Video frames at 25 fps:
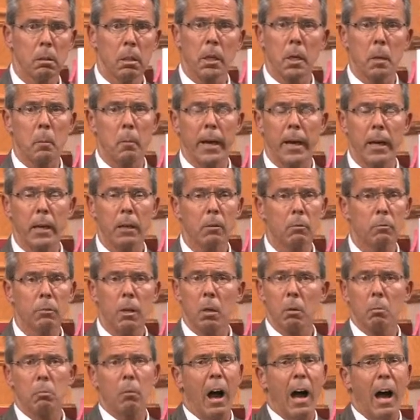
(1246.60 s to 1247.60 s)
Look at me.
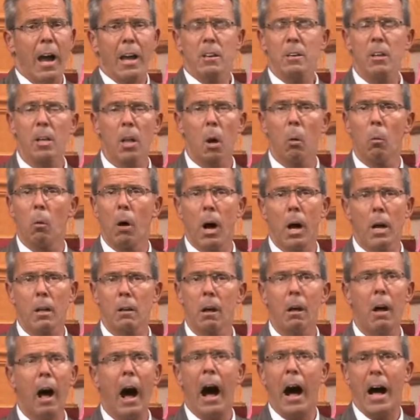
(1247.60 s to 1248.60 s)
You, I, you know
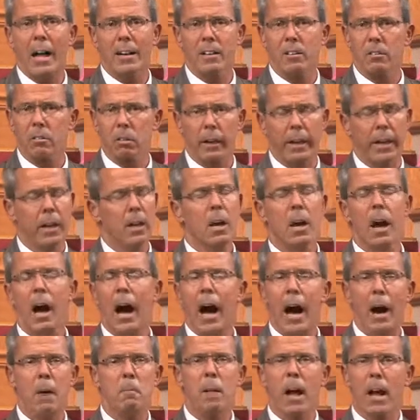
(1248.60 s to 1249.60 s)
what? Honestly,
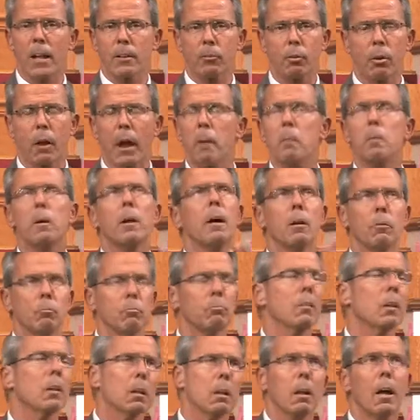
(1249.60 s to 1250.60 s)
I'm not trying.
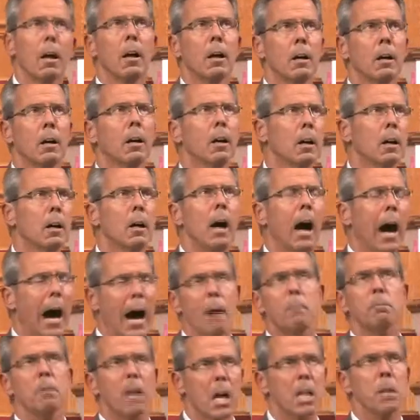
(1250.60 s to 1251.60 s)

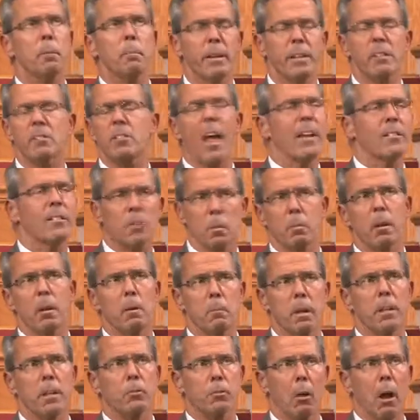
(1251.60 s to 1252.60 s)
I'm going to be sassy, but
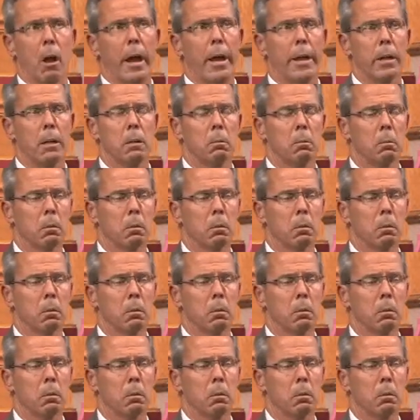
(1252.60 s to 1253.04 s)
I'm not trying.